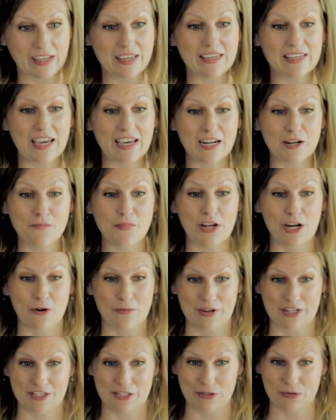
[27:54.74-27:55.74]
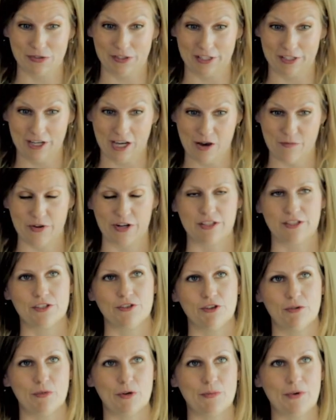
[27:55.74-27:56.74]
Gait impairment is really common in
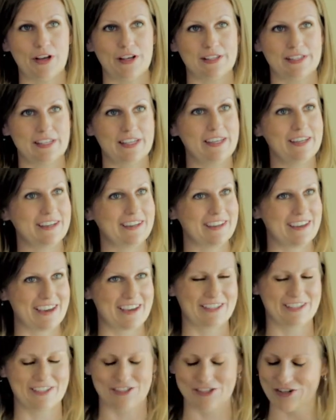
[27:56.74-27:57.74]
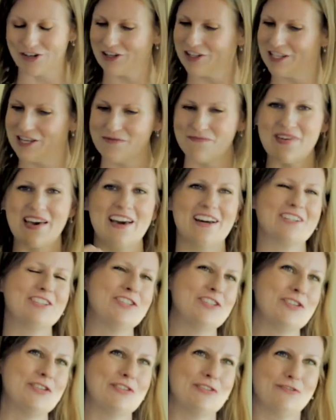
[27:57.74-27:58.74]
cerebral palsy. Again, circling back
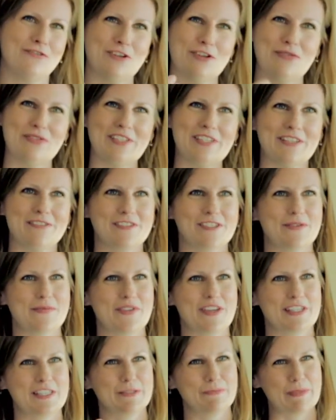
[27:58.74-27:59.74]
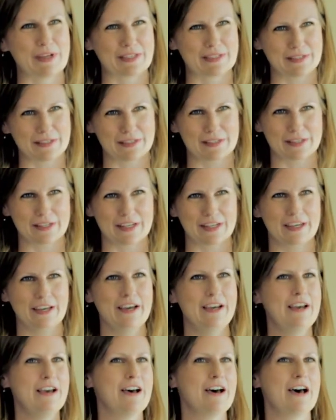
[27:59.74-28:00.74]
to the frequency of some of that spasticity.
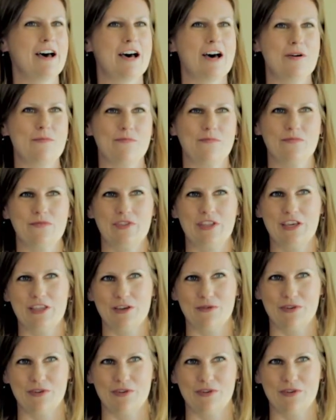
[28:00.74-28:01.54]
Either